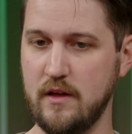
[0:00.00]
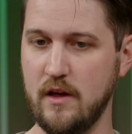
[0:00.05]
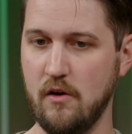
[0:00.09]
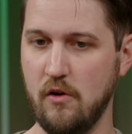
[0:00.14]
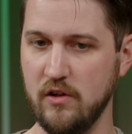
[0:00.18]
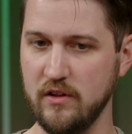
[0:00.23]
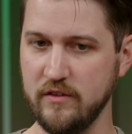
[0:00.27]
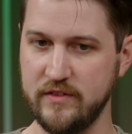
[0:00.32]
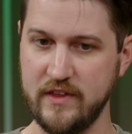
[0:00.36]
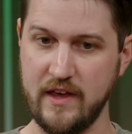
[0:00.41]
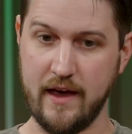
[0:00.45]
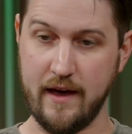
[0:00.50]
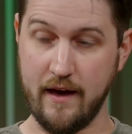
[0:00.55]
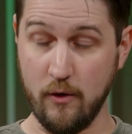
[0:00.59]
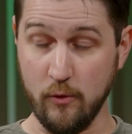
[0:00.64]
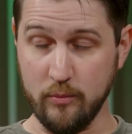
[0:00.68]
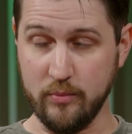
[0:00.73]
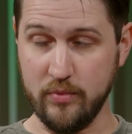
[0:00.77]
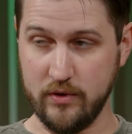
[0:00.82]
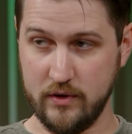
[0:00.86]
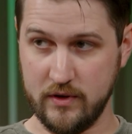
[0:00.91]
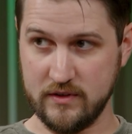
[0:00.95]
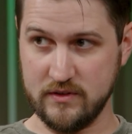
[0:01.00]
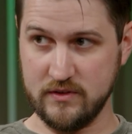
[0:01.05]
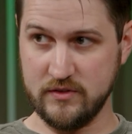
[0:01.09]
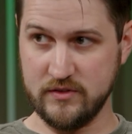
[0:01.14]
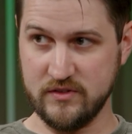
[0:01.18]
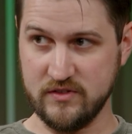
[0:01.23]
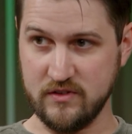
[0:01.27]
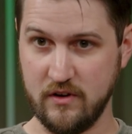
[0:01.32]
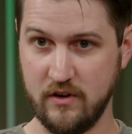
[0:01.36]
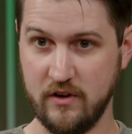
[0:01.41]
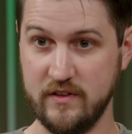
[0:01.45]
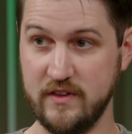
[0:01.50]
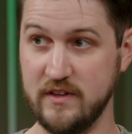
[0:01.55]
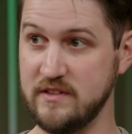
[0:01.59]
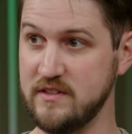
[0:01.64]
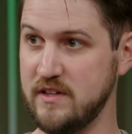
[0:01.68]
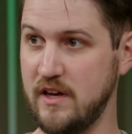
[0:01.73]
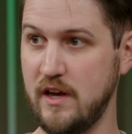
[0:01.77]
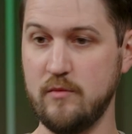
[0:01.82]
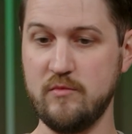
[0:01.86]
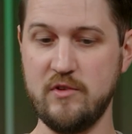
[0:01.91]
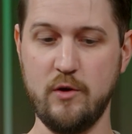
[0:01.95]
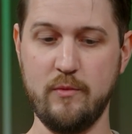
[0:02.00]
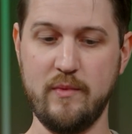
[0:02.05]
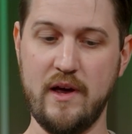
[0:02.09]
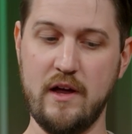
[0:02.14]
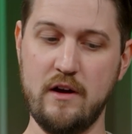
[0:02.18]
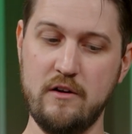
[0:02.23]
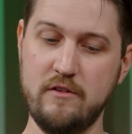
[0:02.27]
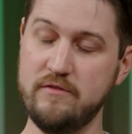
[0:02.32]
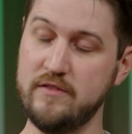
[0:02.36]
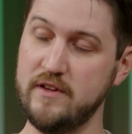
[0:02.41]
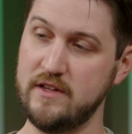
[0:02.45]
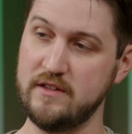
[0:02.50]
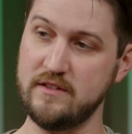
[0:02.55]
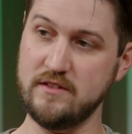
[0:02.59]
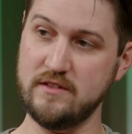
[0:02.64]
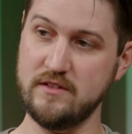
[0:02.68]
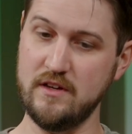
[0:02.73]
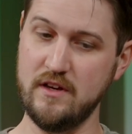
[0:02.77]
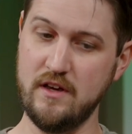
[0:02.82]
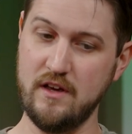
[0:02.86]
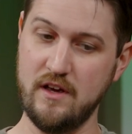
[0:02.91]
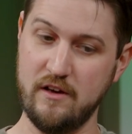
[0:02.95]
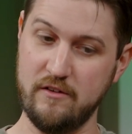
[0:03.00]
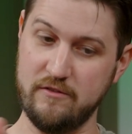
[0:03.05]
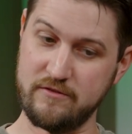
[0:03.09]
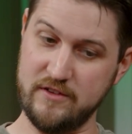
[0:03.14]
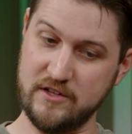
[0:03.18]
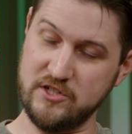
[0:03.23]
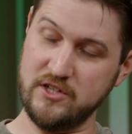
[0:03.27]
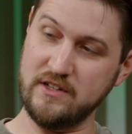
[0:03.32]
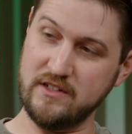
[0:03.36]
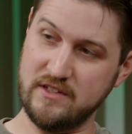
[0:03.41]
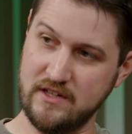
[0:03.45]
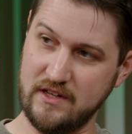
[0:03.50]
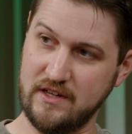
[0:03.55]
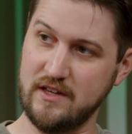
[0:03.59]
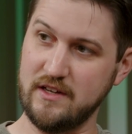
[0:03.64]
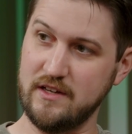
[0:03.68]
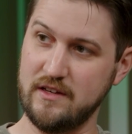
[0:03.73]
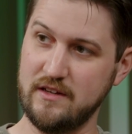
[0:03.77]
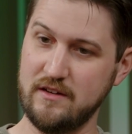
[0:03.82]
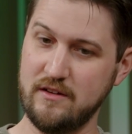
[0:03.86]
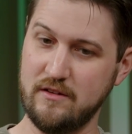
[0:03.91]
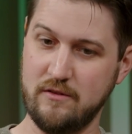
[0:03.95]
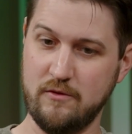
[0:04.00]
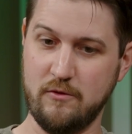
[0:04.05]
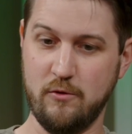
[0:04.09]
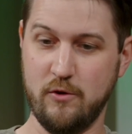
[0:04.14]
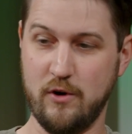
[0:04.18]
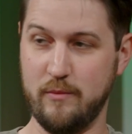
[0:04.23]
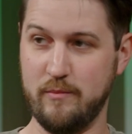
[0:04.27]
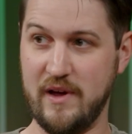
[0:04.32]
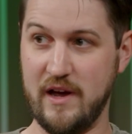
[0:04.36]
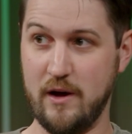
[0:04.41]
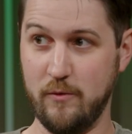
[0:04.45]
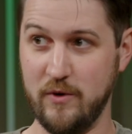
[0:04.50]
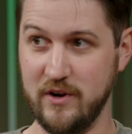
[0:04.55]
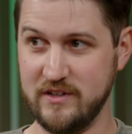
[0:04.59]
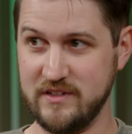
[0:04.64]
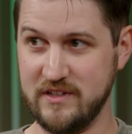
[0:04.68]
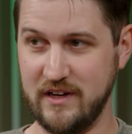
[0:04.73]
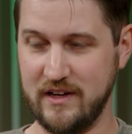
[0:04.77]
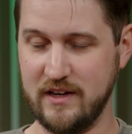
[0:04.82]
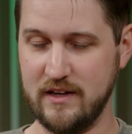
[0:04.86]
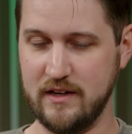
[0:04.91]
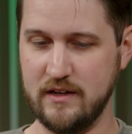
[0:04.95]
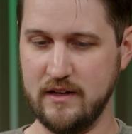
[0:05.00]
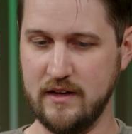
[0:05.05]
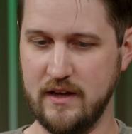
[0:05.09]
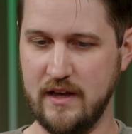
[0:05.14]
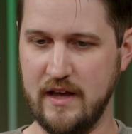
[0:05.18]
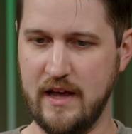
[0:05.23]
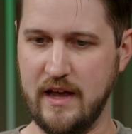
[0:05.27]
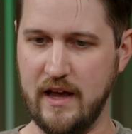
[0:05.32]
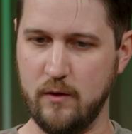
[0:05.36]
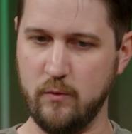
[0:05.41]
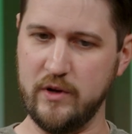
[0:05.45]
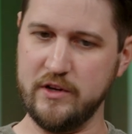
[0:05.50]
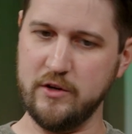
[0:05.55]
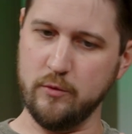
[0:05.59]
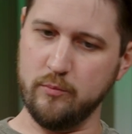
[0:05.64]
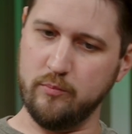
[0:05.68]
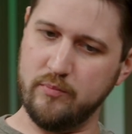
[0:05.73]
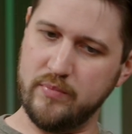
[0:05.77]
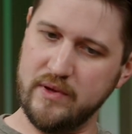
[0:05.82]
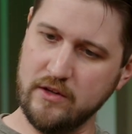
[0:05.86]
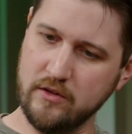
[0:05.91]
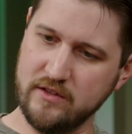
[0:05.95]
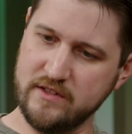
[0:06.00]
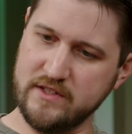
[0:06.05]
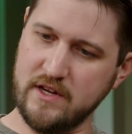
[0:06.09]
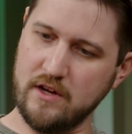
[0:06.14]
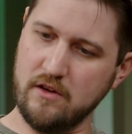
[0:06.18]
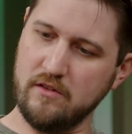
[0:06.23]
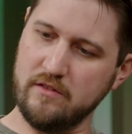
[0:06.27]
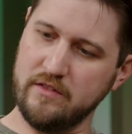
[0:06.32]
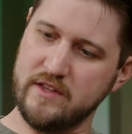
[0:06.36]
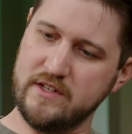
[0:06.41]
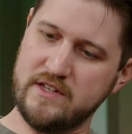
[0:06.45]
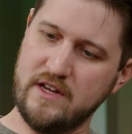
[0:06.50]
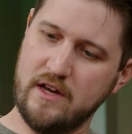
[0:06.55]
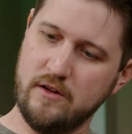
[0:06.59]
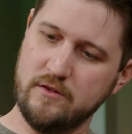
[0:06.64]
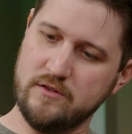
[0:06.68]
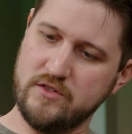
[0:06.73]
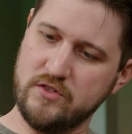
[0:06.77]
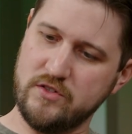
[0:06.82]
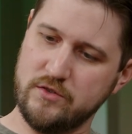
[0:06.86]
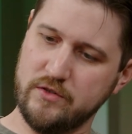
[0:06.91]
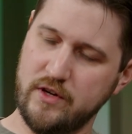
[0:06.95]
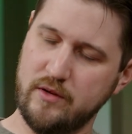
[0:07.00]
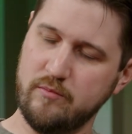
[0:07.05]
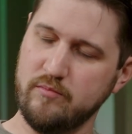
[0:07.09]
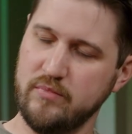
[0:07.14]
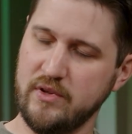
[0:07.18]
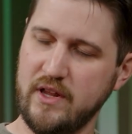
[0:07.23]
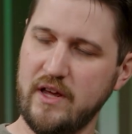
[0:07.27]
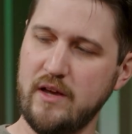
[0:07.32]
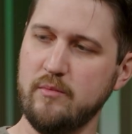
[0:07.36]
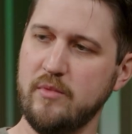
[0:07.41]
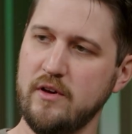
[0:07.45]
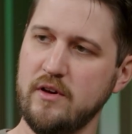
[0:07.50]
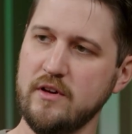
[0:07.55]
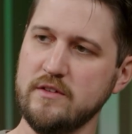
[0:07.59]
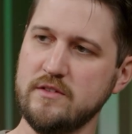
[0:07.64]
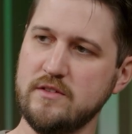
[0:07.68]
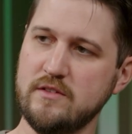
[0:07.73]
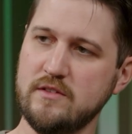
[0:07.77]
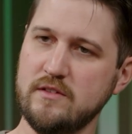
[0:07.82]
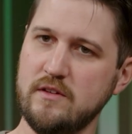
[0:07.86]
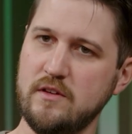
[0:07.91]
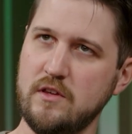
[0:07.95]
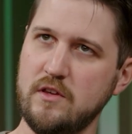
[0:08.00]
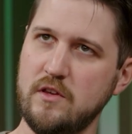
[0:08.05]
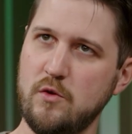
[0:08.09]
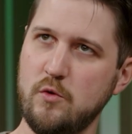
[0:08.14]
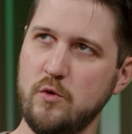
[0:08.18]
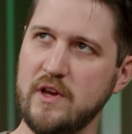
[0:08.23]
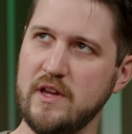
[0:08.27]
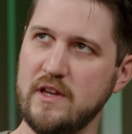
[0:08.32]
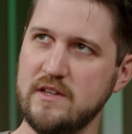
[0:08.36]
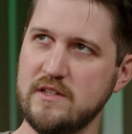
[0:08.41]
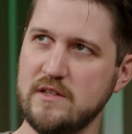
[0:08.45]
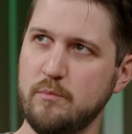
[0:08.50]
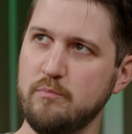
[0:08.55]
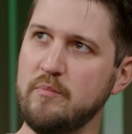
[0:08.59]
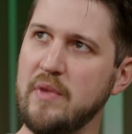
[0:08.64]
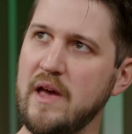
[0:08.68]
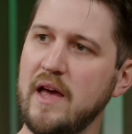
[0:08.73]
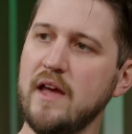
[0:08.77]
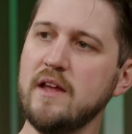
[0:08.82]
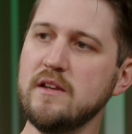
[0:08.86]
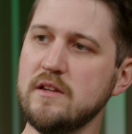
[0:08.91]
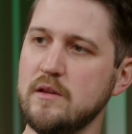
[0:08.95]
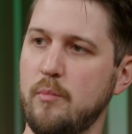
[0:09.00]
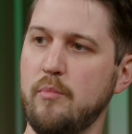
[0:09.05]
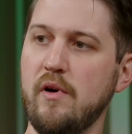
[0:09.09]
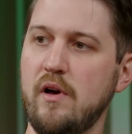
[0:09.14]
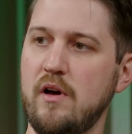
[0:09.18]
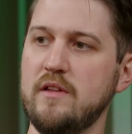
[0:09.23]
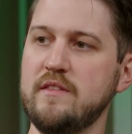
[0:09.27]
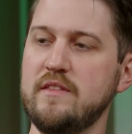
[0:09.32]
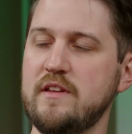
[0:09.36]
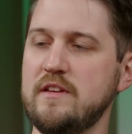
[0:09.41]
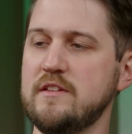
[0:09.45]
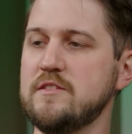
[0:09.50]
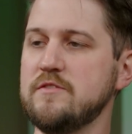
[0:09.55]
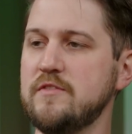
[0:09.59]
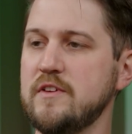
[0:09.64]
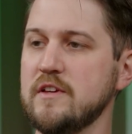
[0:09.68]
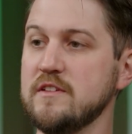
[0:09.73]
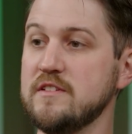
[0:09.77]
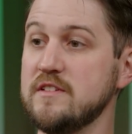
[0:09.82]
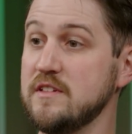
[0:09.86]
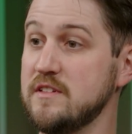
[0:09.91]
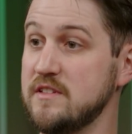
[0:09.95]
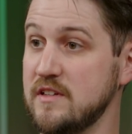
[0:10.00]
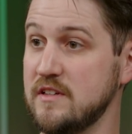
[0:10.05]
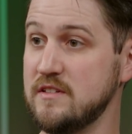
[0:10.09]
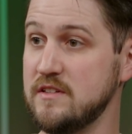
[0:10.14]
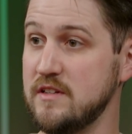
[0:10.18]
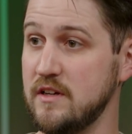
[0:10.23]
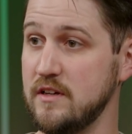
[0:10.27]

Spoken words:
All of the outputs are the same, no matter if it's a phishing ticket or a malware ticket. And when you're building all the downstream playbooks, you can depend upon these fields existing.